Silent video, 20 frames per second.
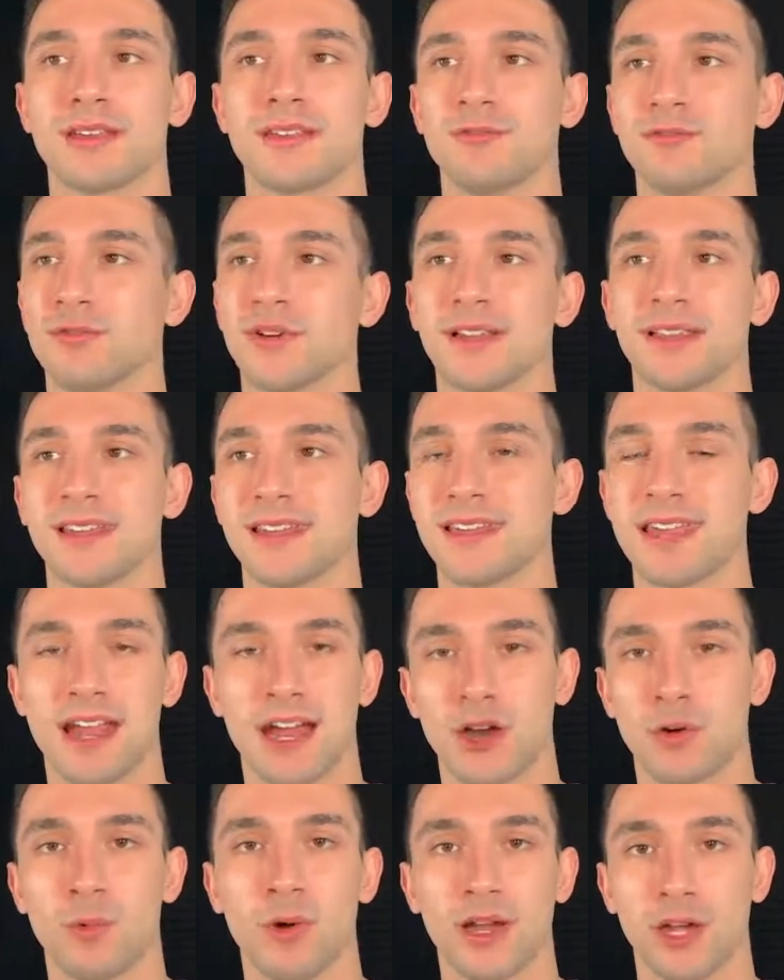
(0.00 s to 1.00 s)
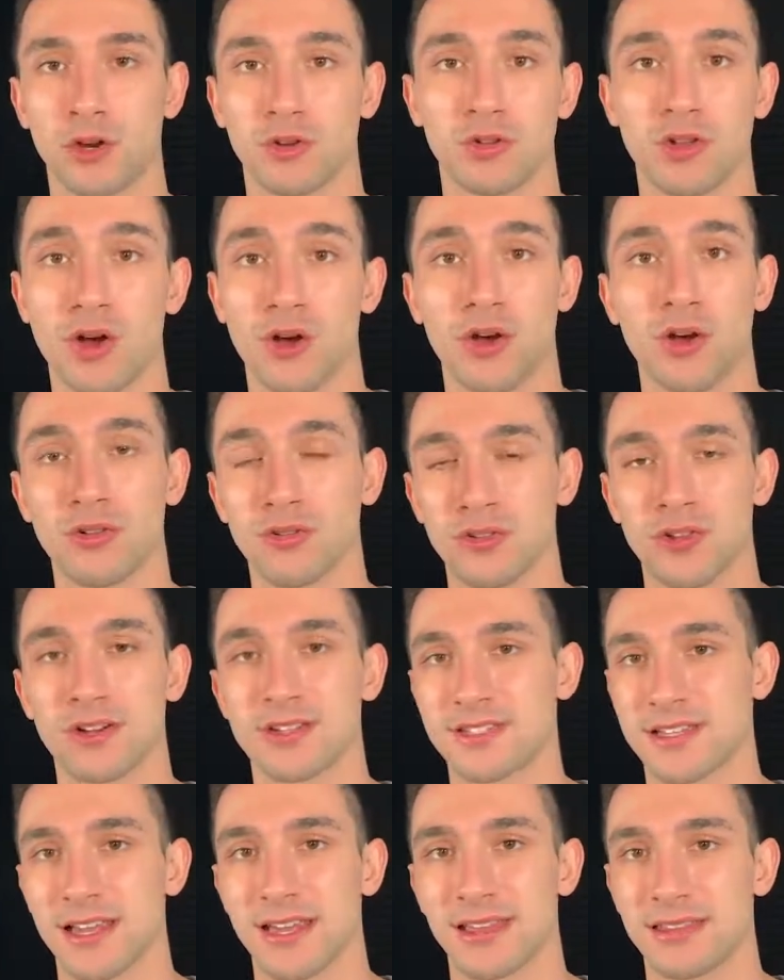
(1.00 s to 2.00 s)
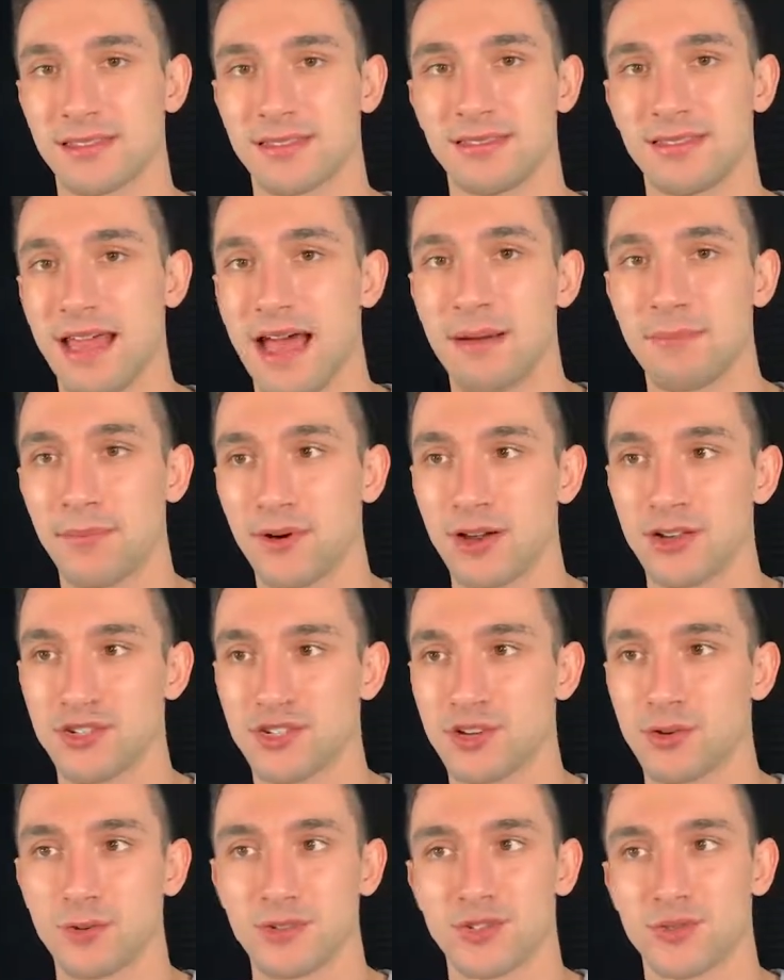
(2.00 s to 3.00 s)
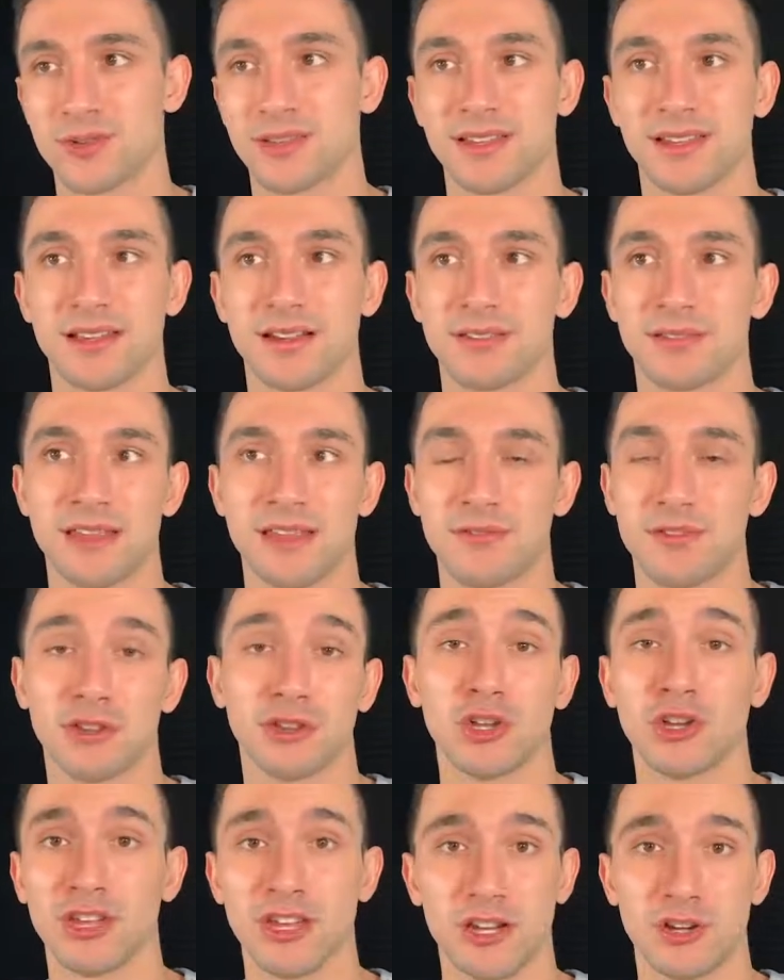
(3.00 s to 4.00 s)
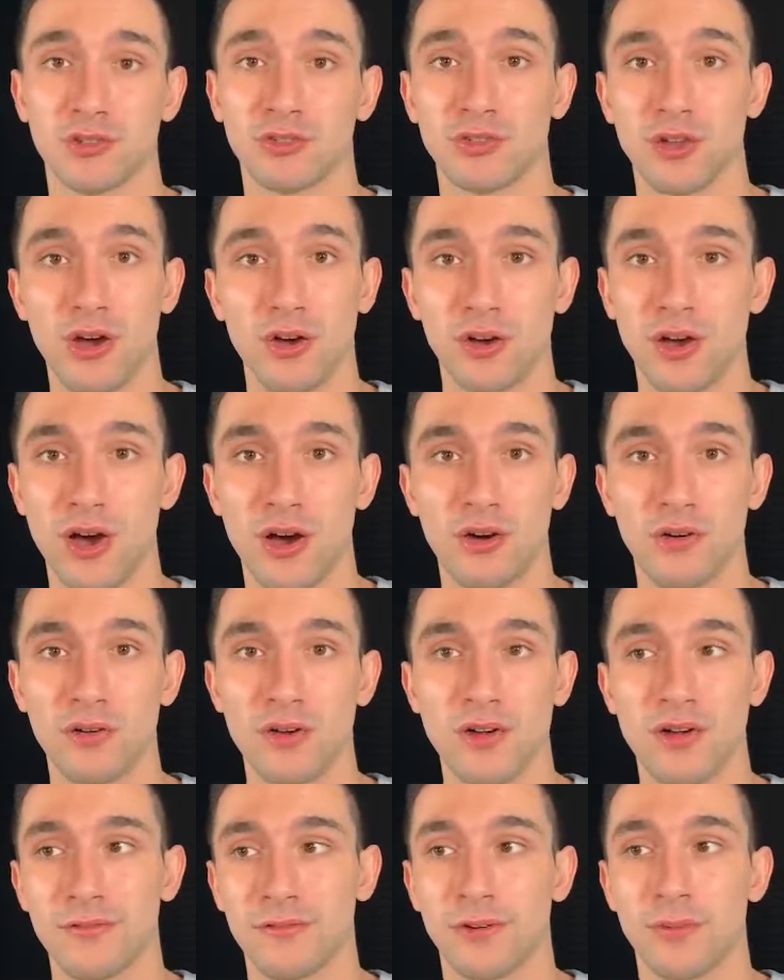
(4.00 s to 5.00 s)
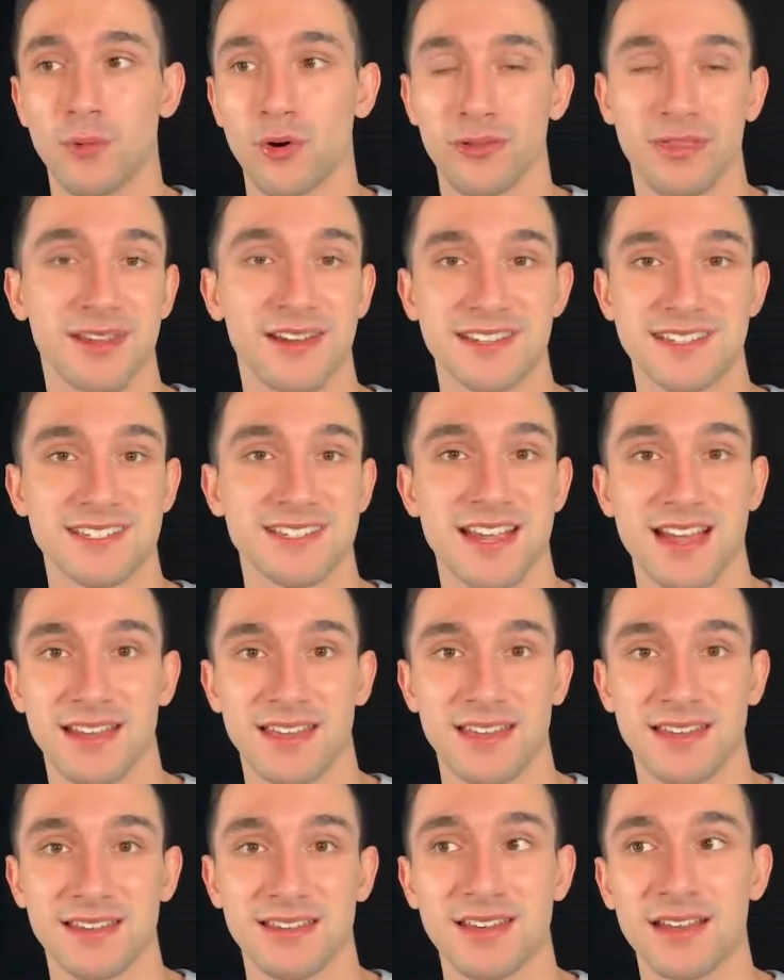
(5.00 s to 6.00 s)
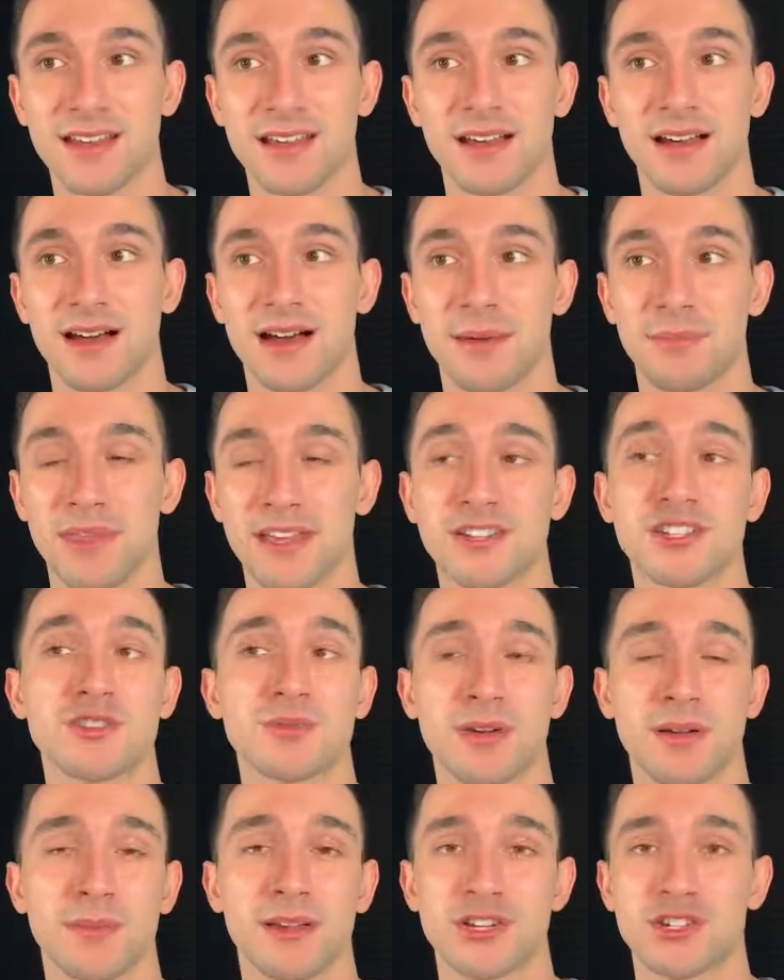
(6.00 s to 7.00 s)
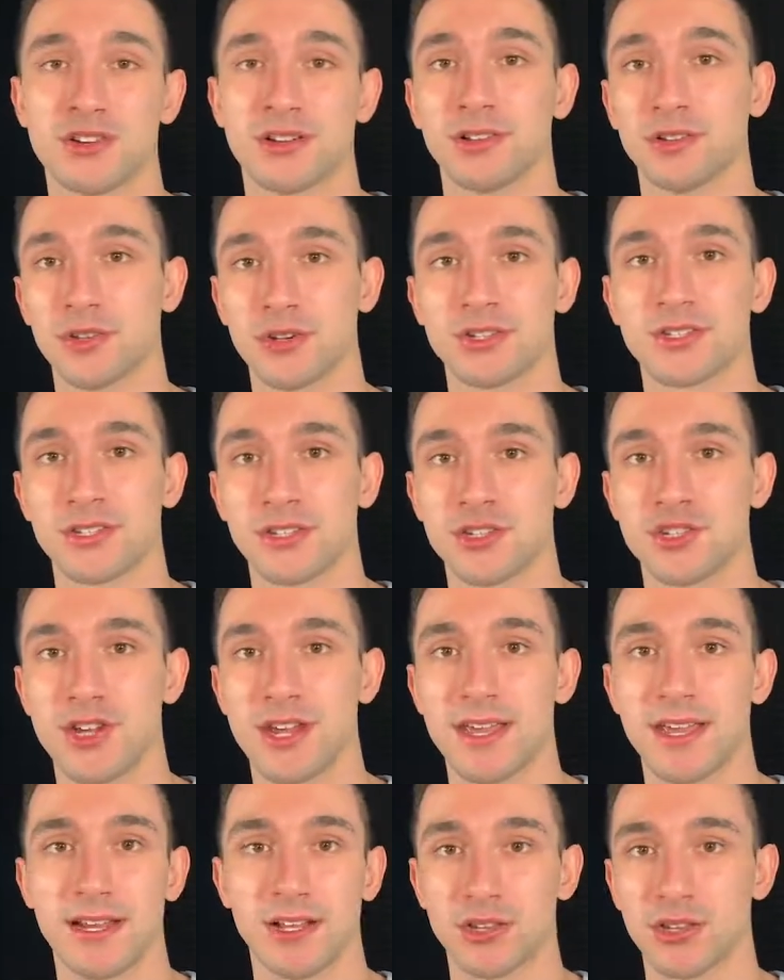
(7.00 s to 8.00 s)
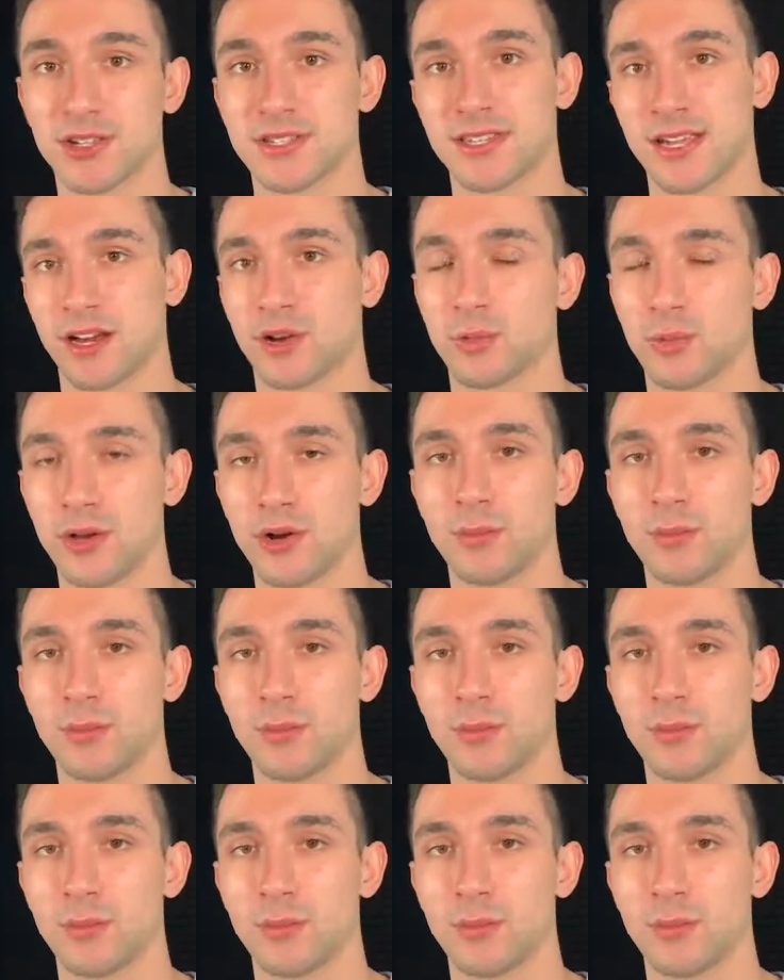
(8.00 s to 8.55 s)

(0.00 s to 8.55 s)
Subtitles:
really care what your logo looks like that much. No one's really gonna even look at your logo for more than a second. They just want to make sure it looks legit and it looks like a real